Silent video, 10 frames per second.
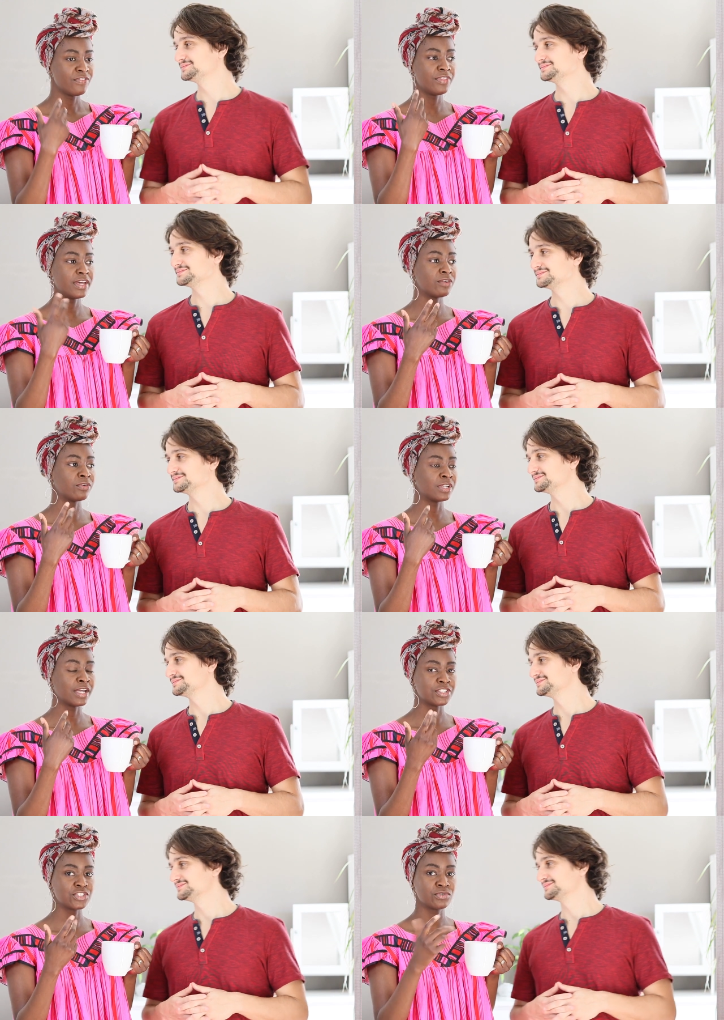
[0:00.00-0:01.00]
Speaker 1: then on
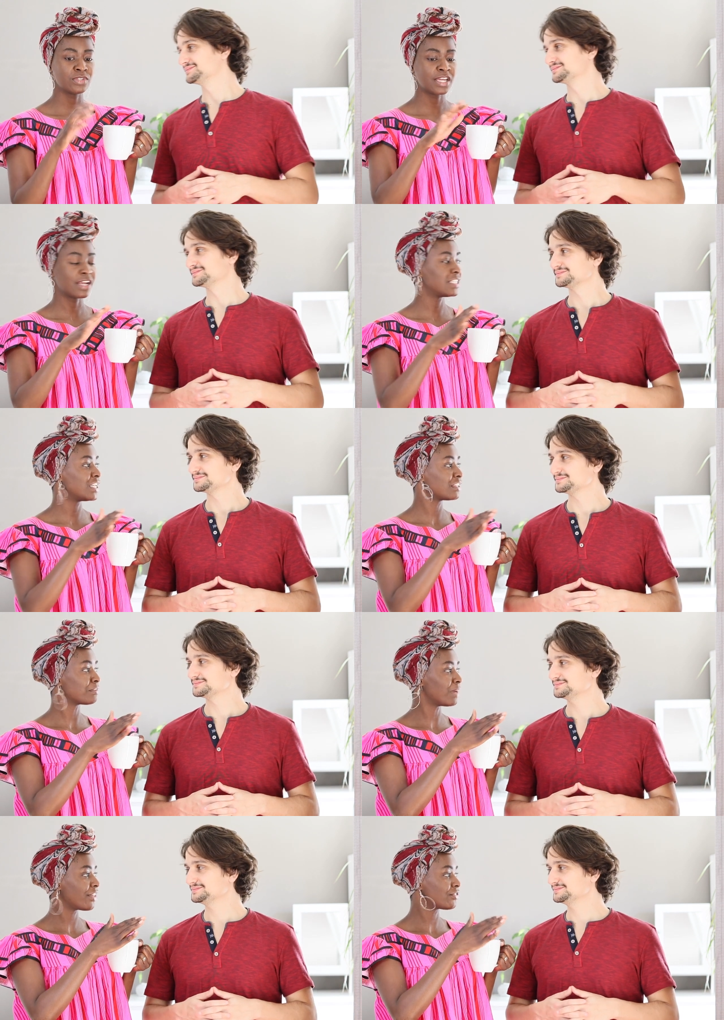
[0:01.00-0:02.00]
addition that i take
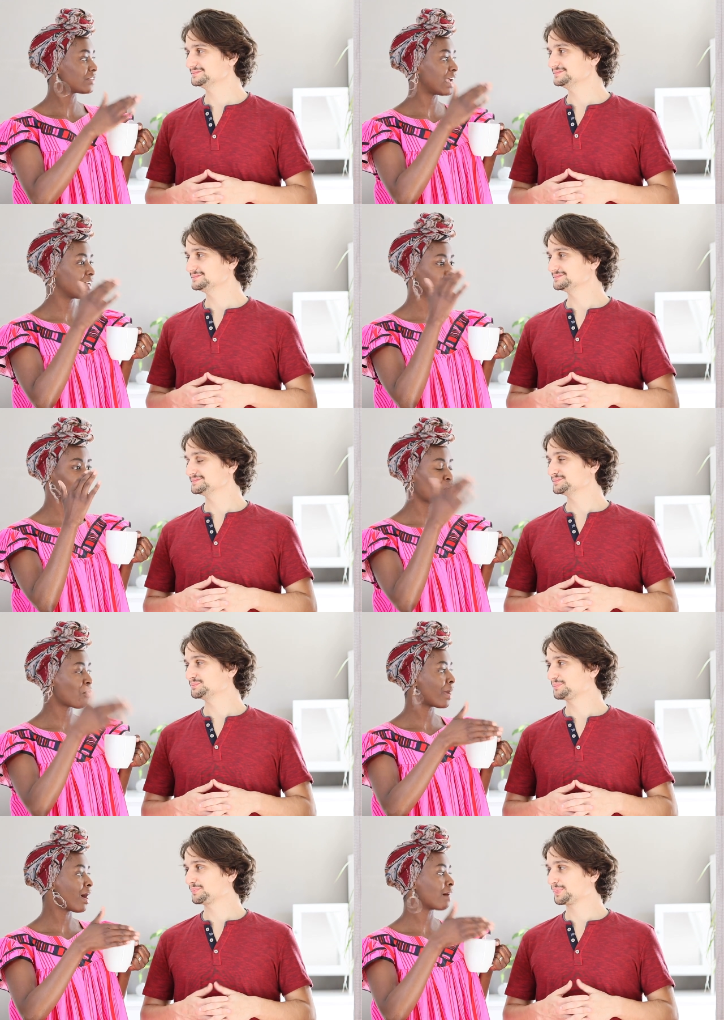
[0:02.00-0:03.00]
the mother side
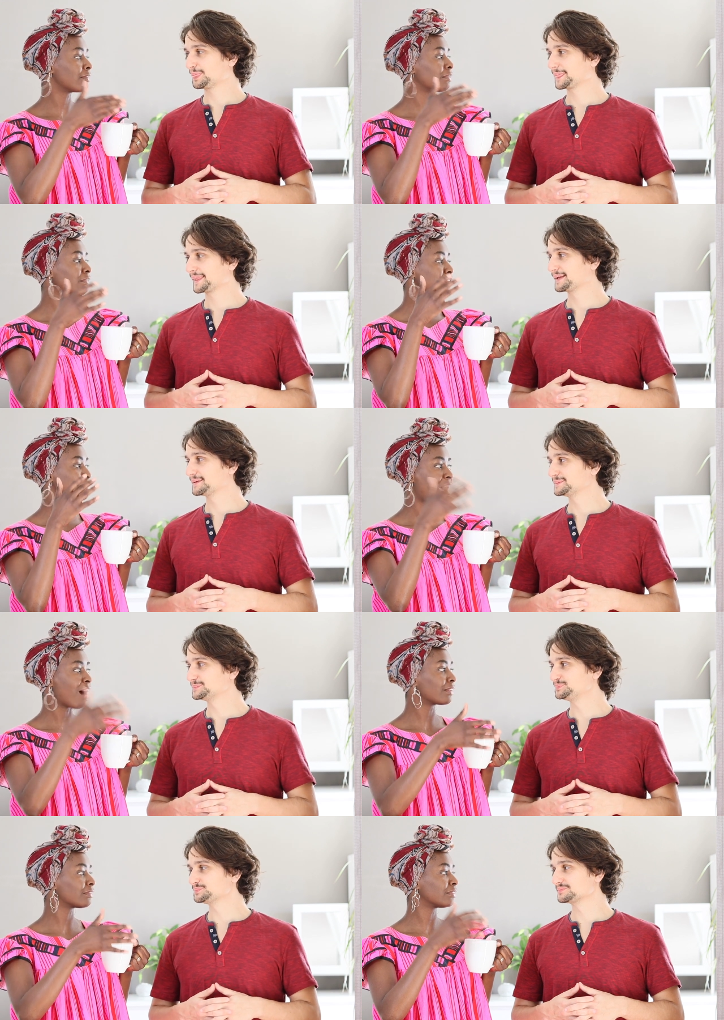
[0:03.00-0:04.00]
all my uncles my
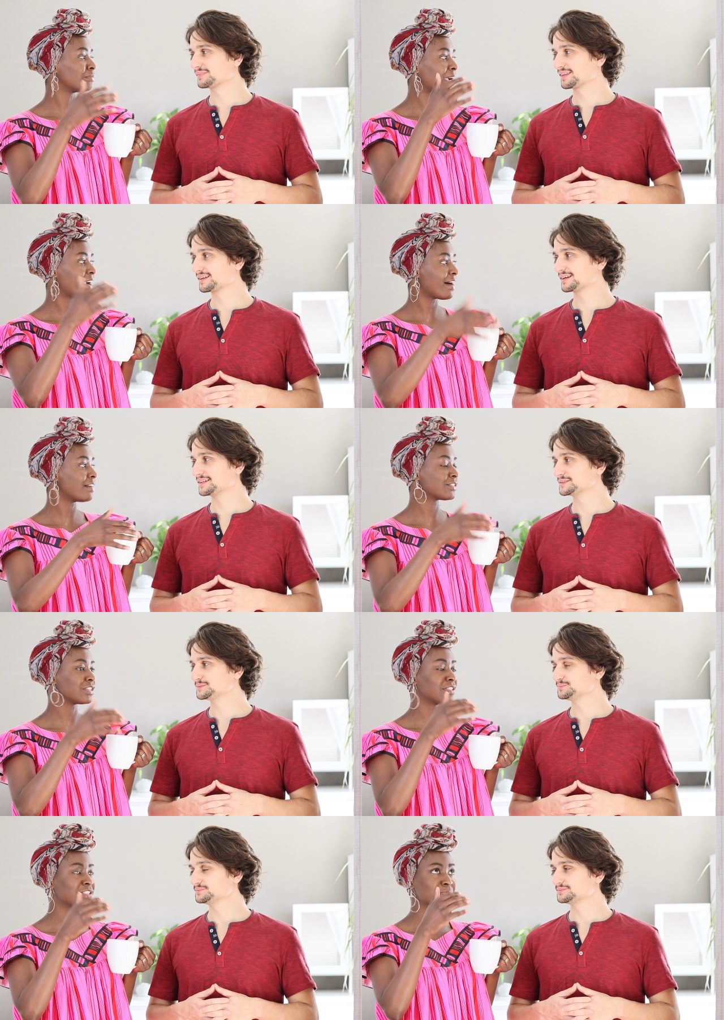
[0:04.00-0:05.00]
uncle my
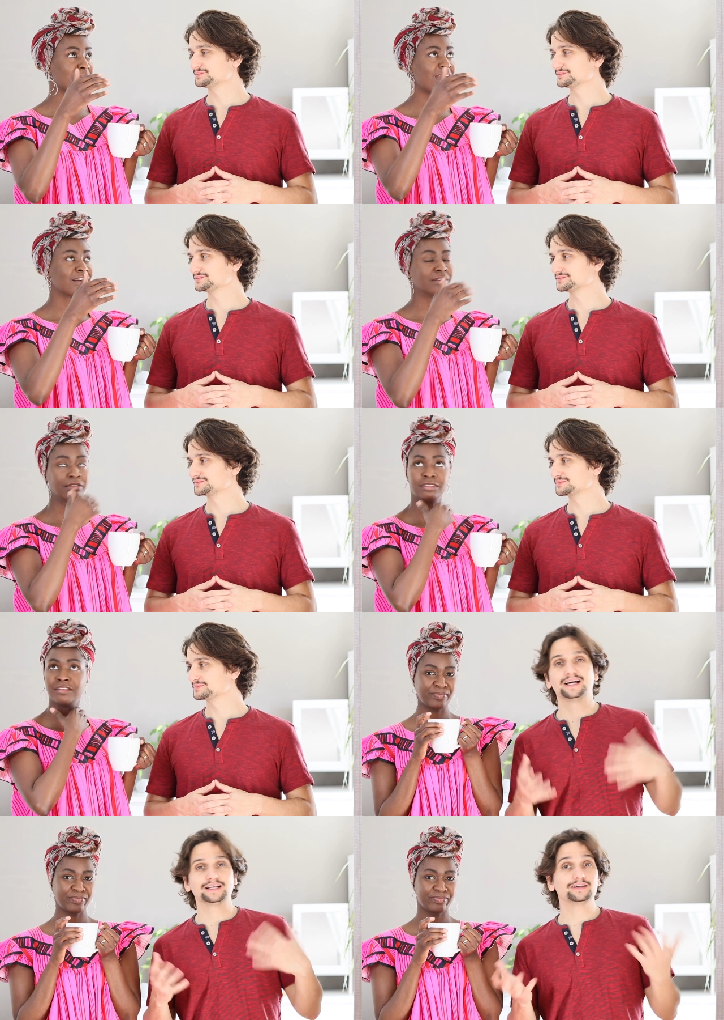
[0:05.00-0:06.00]
cousins my oh.
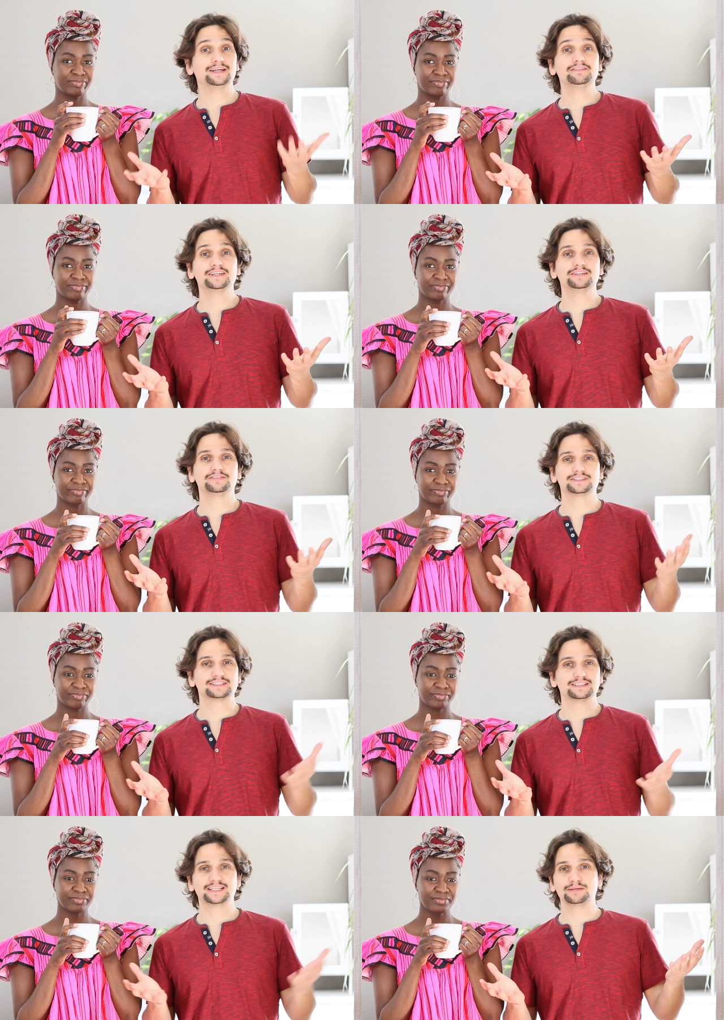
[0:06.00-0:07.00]
Speaker 2: uh, even if his
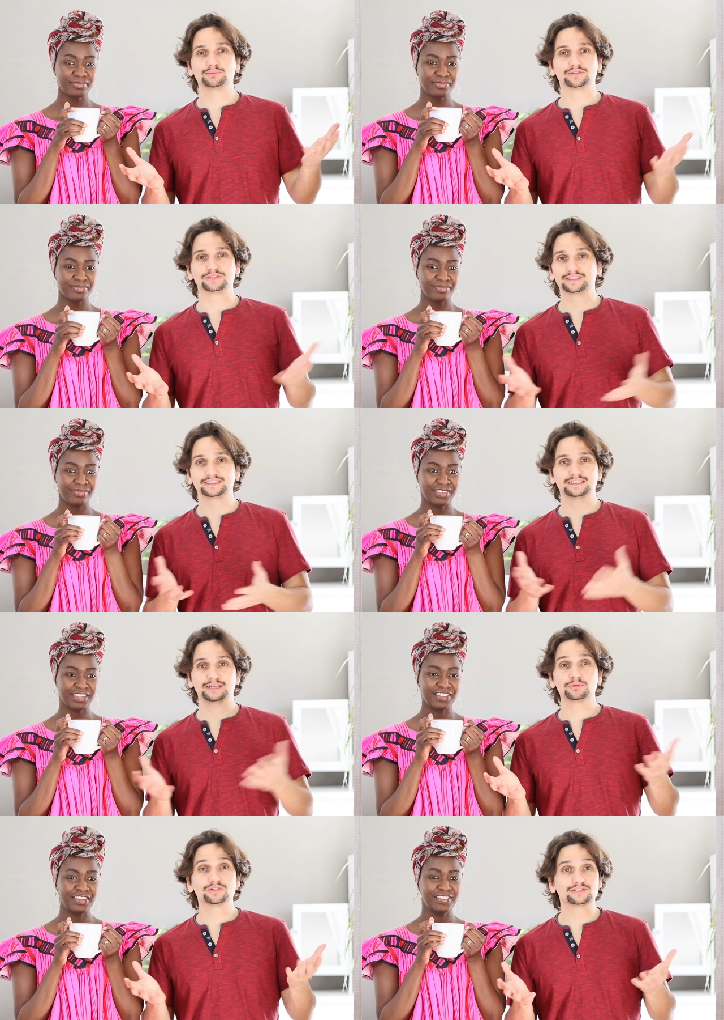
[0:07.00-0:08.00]
neighbors his
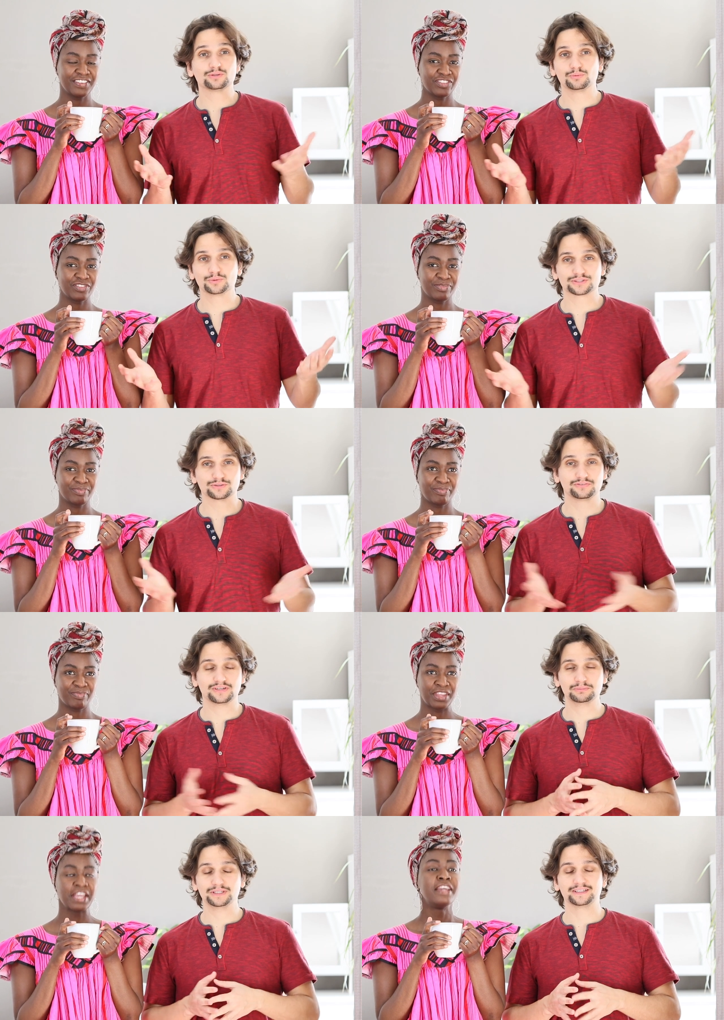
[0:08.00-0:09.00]
neighbor is also
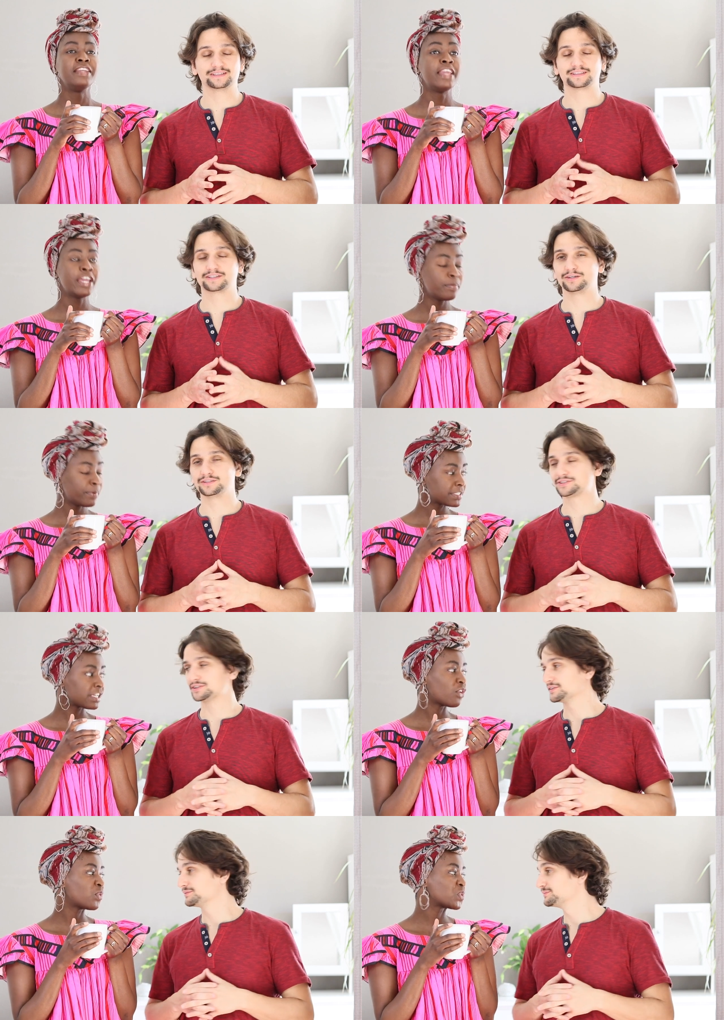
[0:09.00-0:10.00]
family in their neighbors
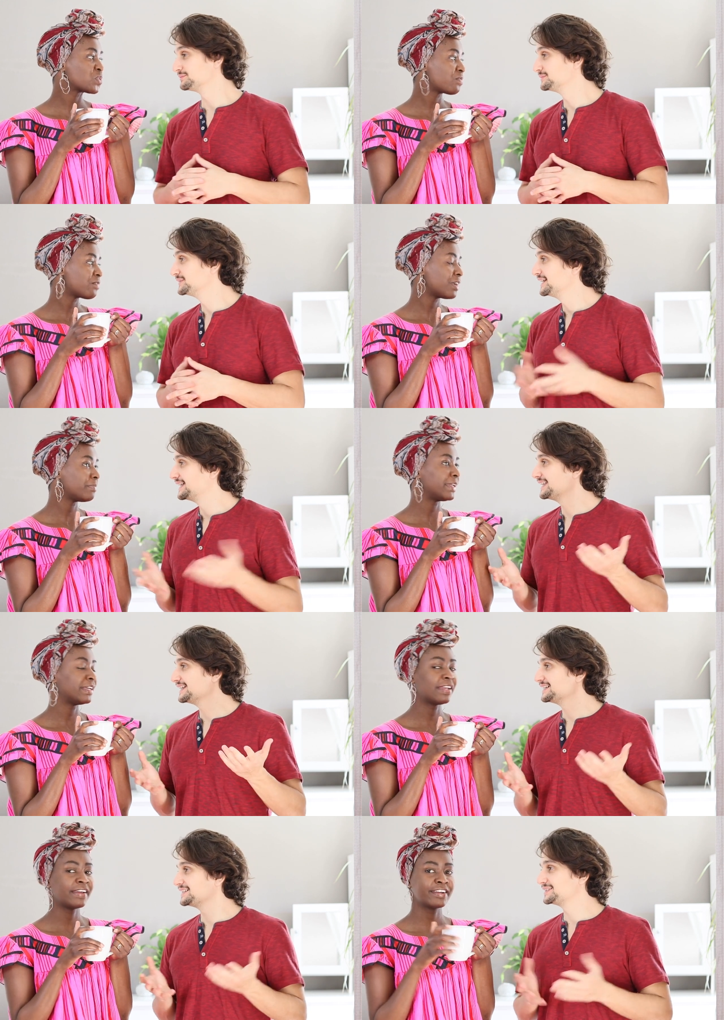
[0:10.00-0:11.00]
culture neighbors are
Speaker 1: also
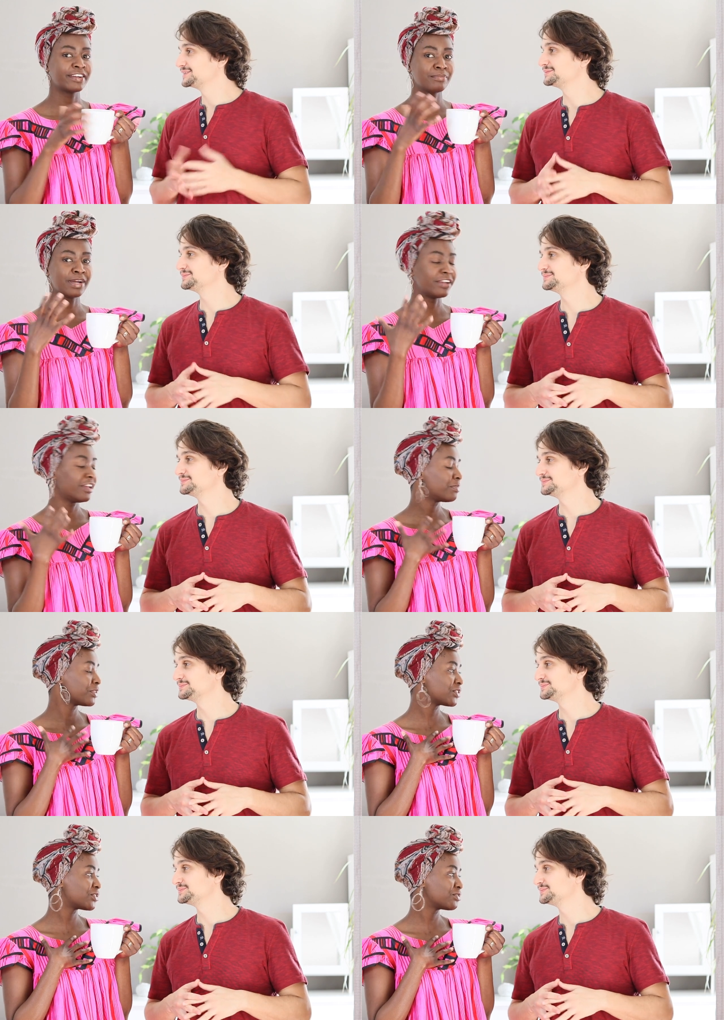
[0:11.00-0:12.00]
family like my neighbors